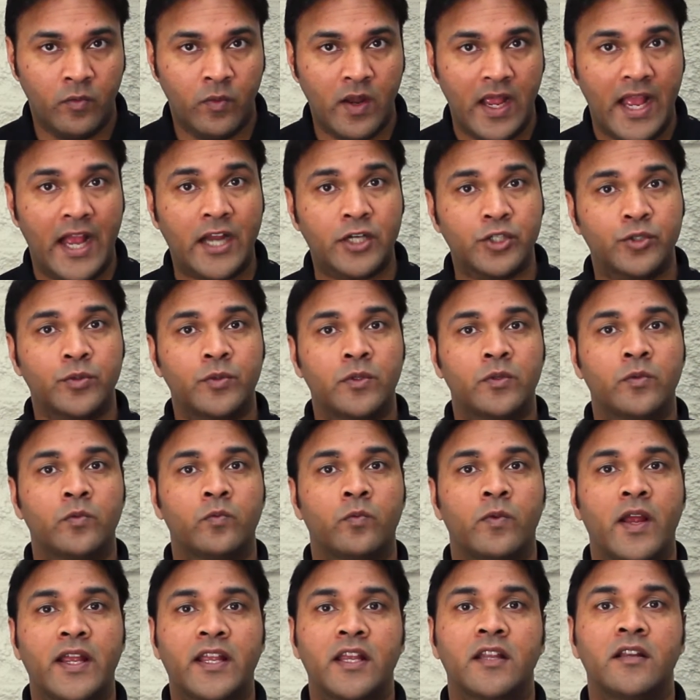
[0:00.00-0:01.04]
actual
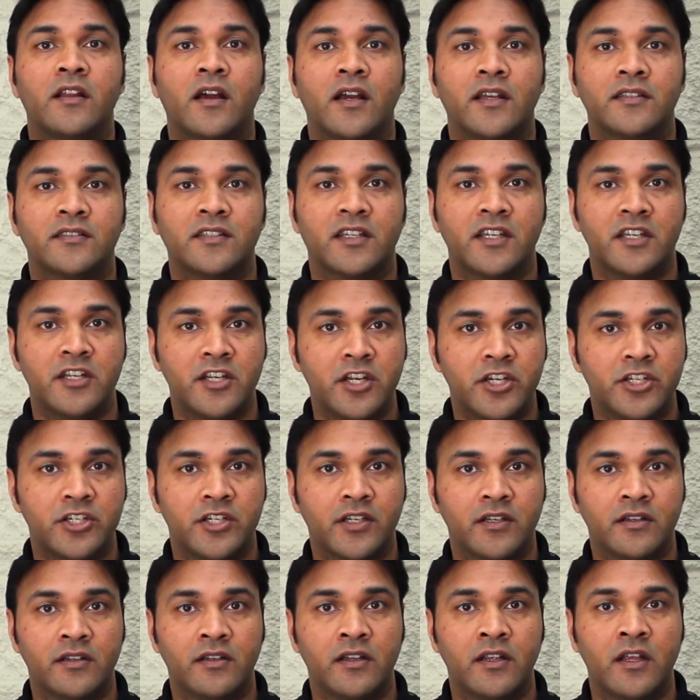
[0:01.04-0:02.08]
recognized
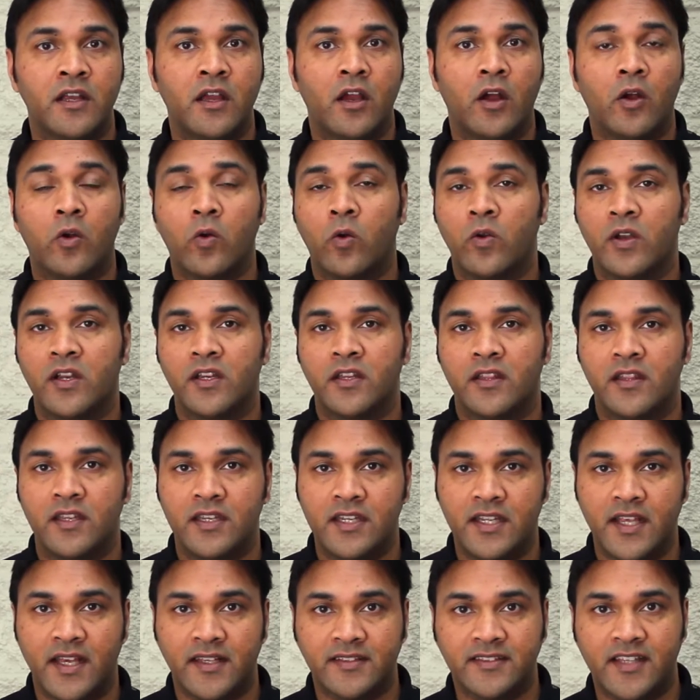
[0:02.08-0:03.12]
condition according to the
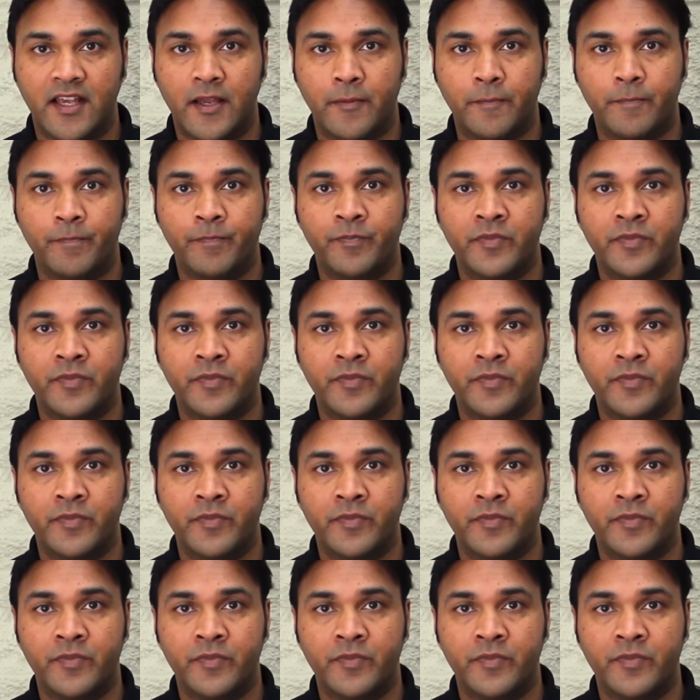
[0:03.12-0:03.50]
DSM.